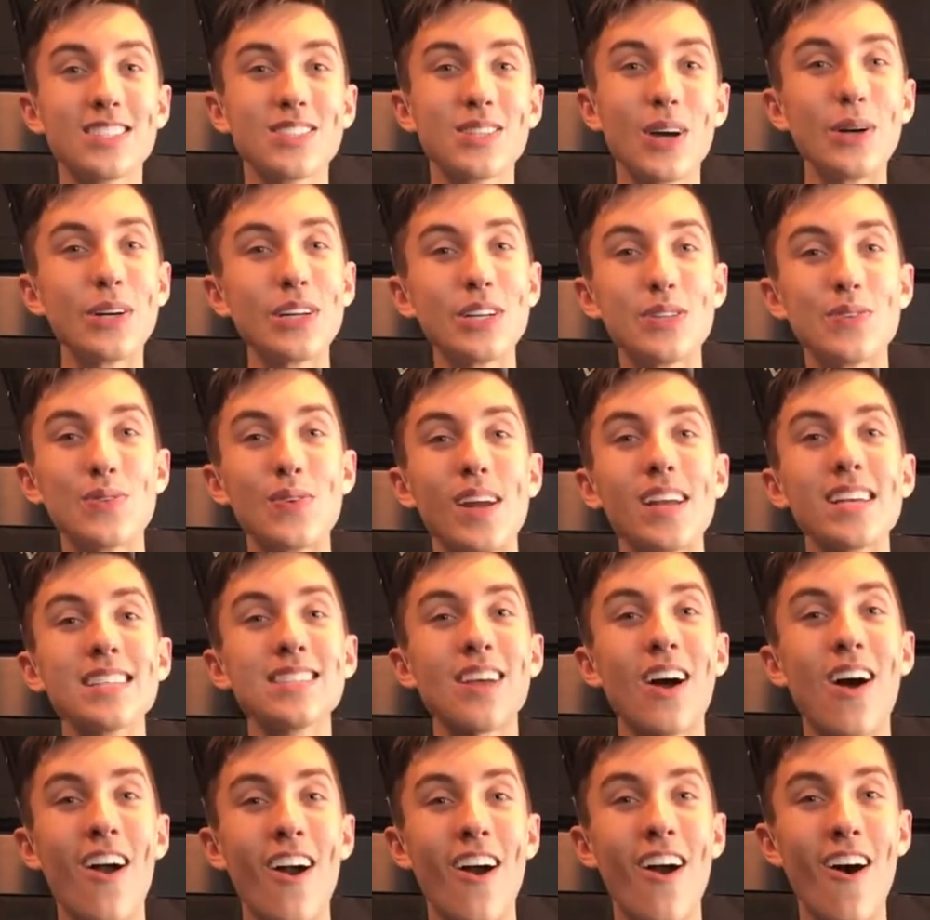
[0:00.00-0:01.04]
soda
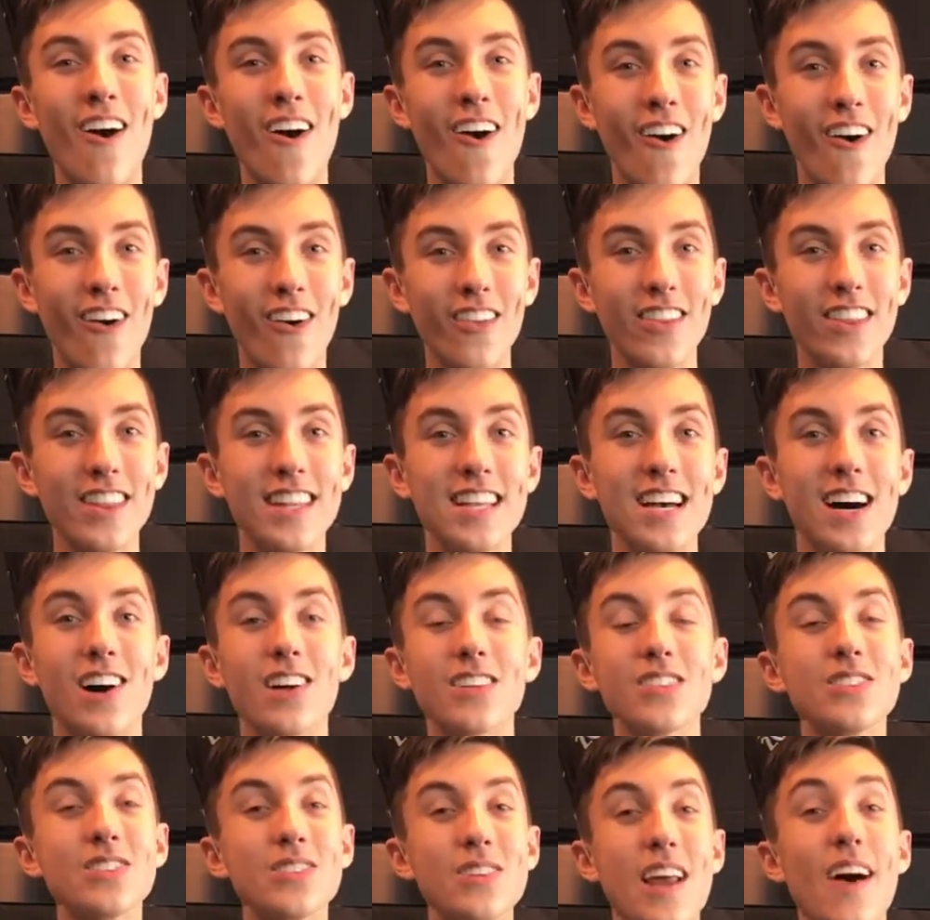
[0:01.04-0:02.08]
drinks are all
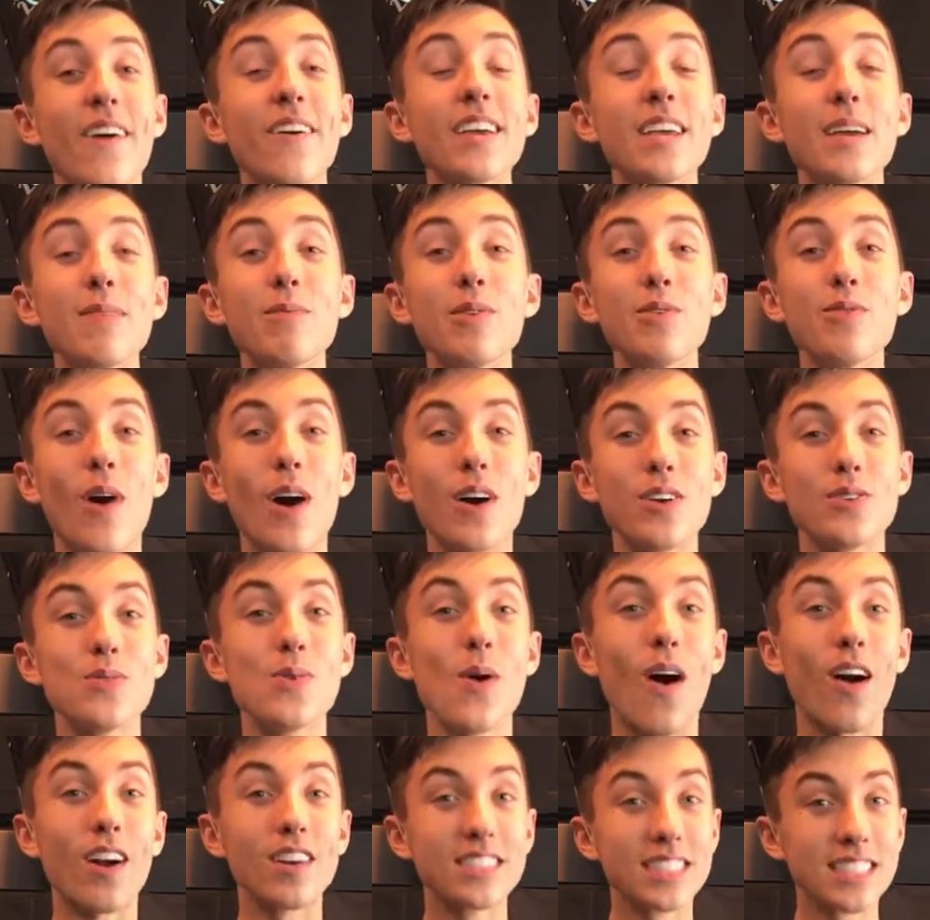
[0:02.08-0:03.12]
done, so now we can move on
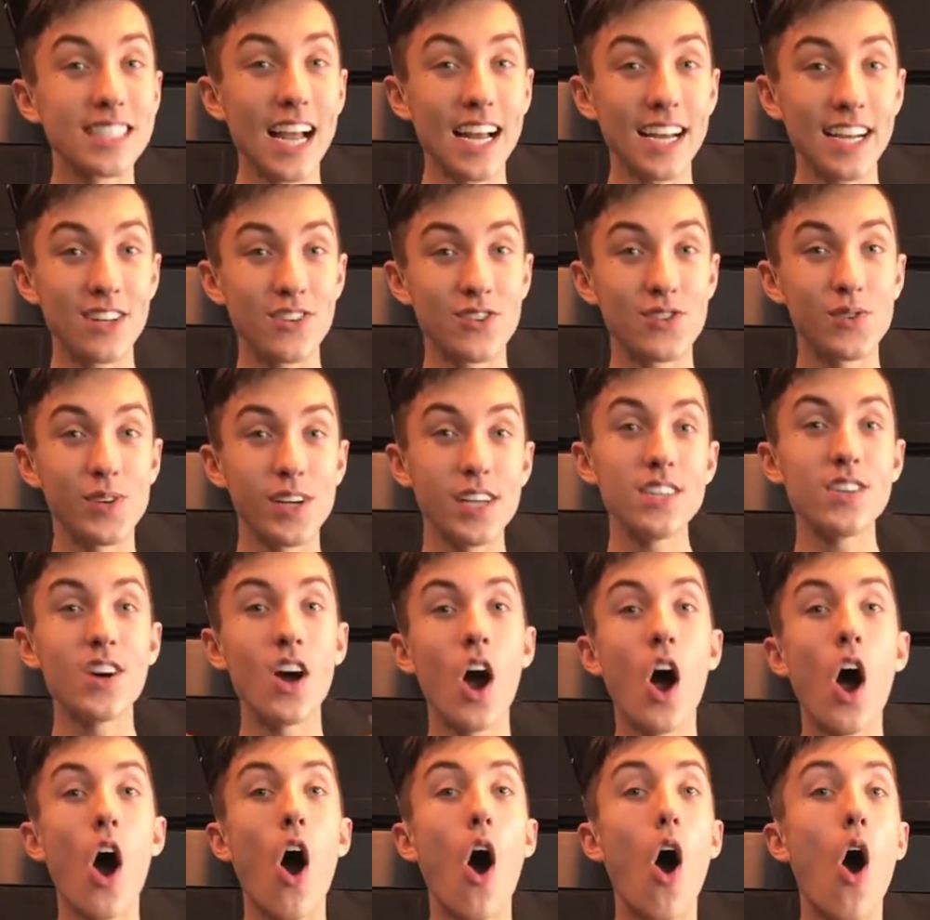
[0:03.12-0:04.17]
to our second treat,
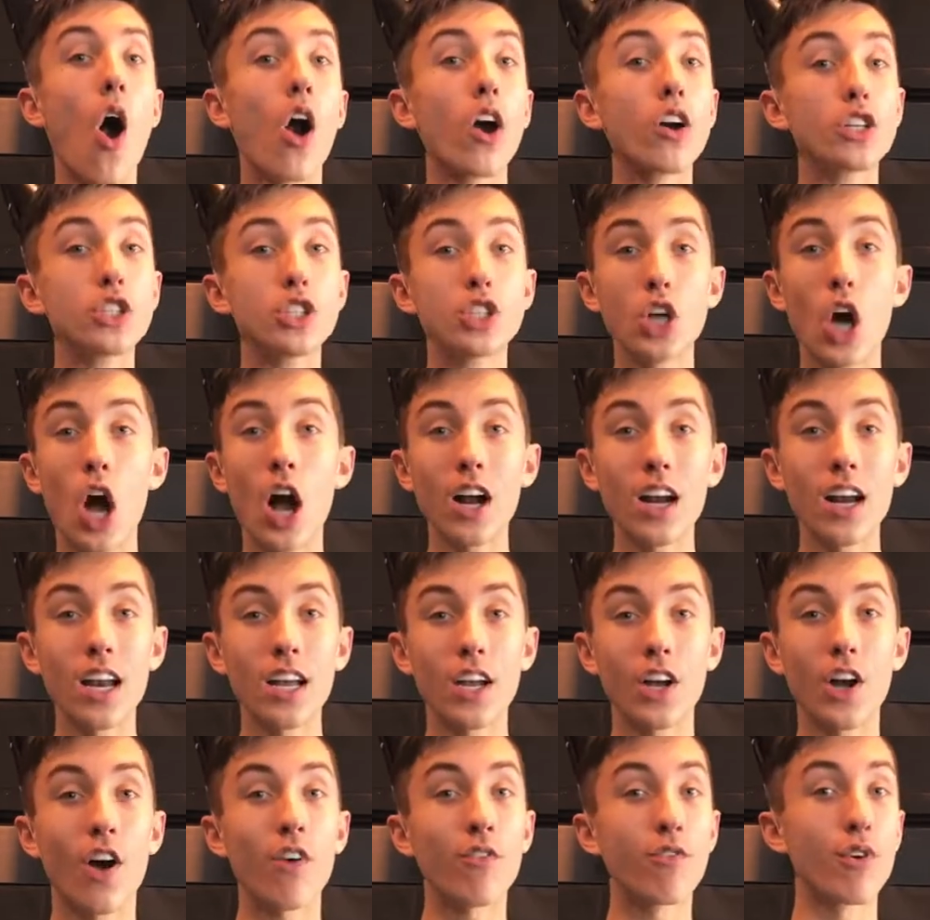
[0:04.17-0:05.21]
our
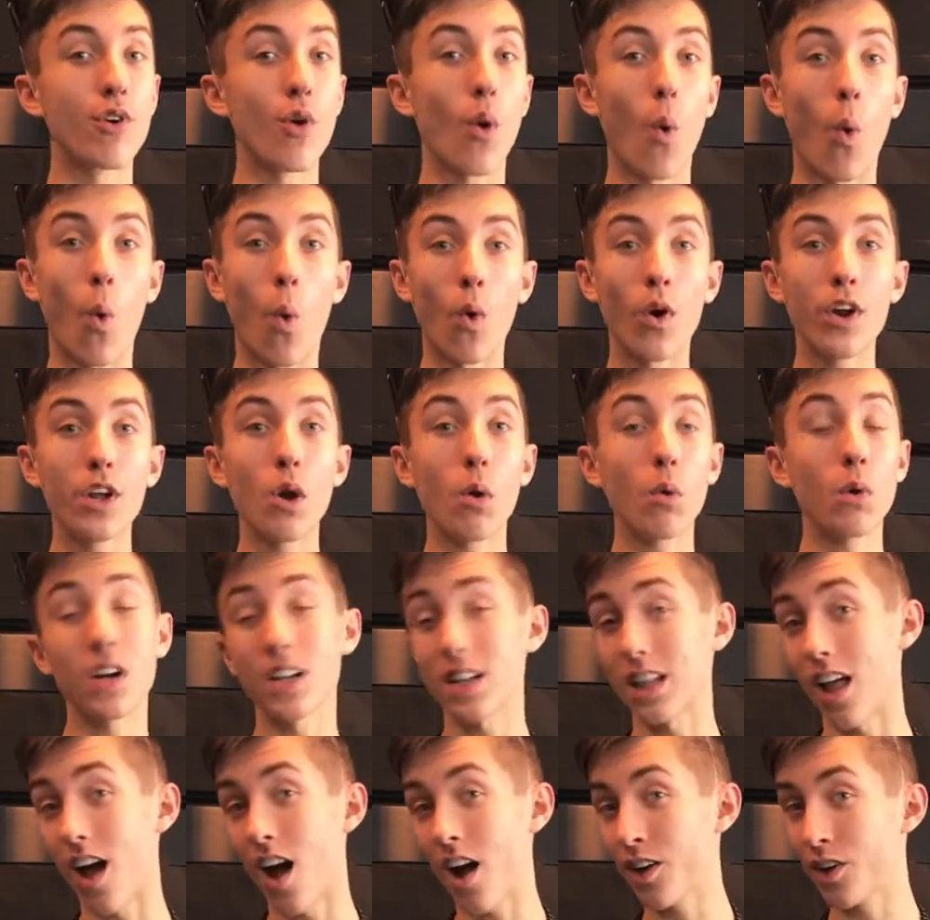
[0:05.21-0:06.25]
chocolate covered Oreo
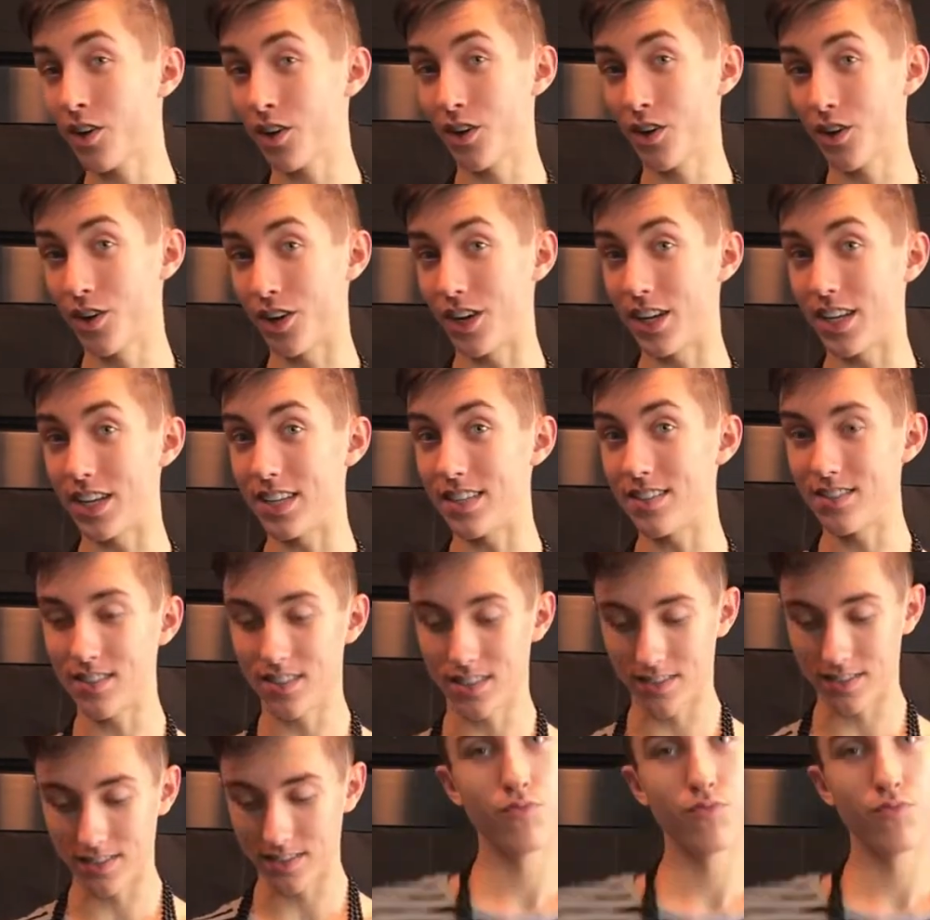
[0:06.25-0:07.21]
clock cookies.